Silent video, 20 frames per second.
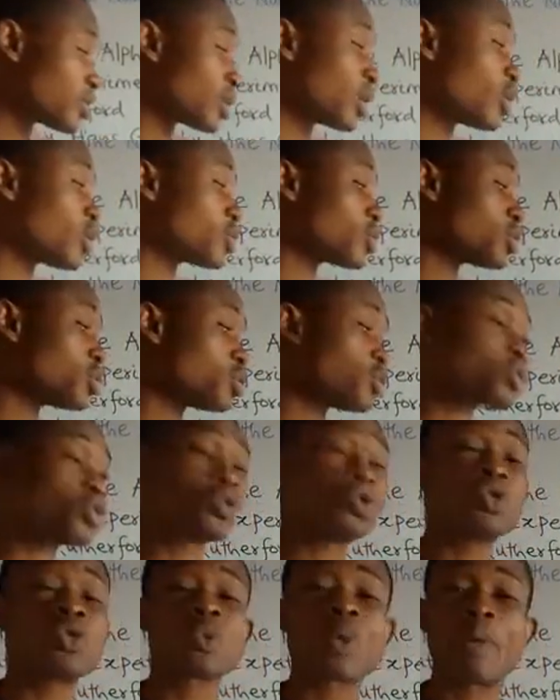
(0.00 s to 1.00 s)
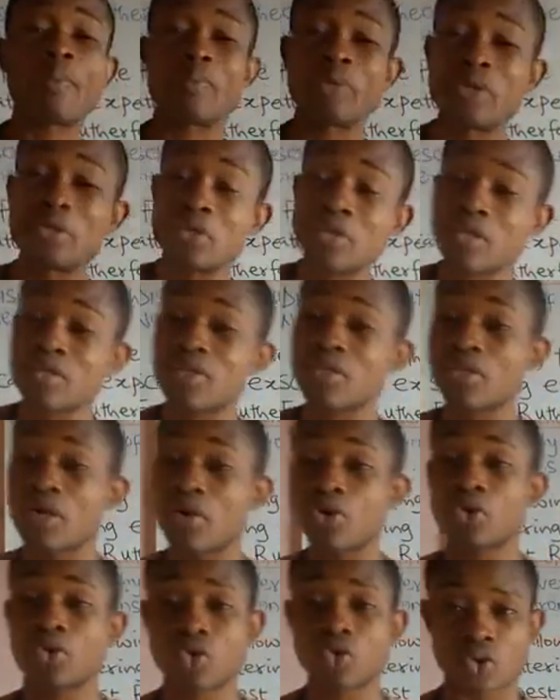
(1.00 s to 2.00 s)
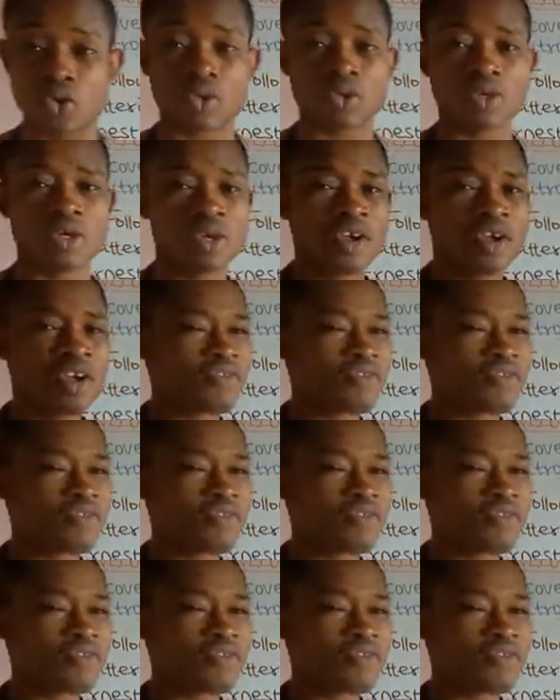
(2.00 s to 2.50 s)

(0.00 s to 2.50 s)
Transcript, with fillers: You can also choose to use 1.602.